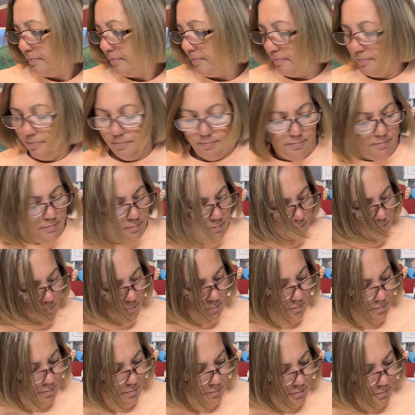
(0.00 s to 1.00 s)

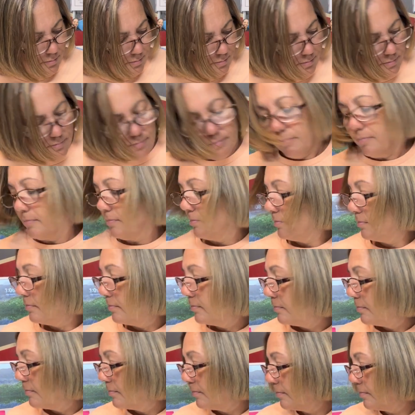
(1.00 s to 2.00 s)

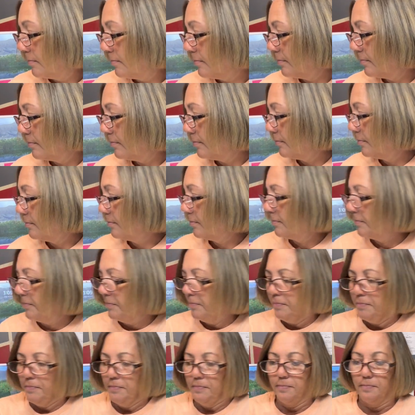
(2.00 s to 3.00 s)

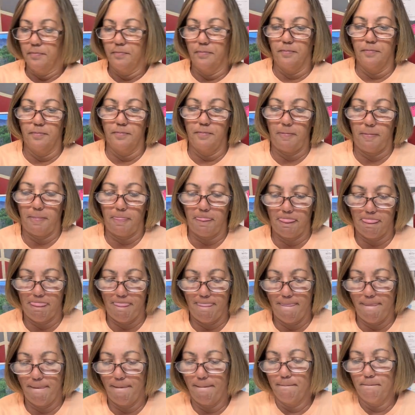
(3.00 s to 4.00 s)

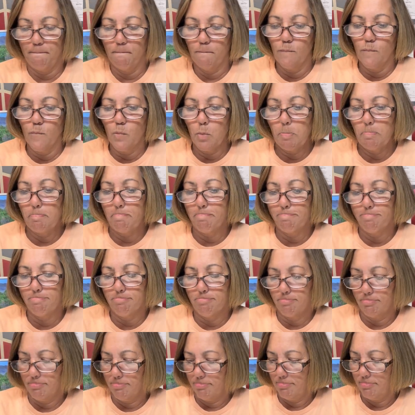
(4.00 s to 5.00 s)

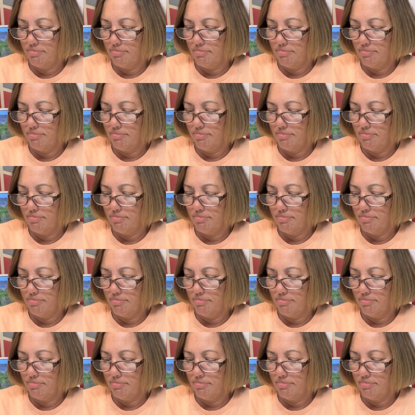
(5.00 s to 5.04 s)
No one is speaking in this clip.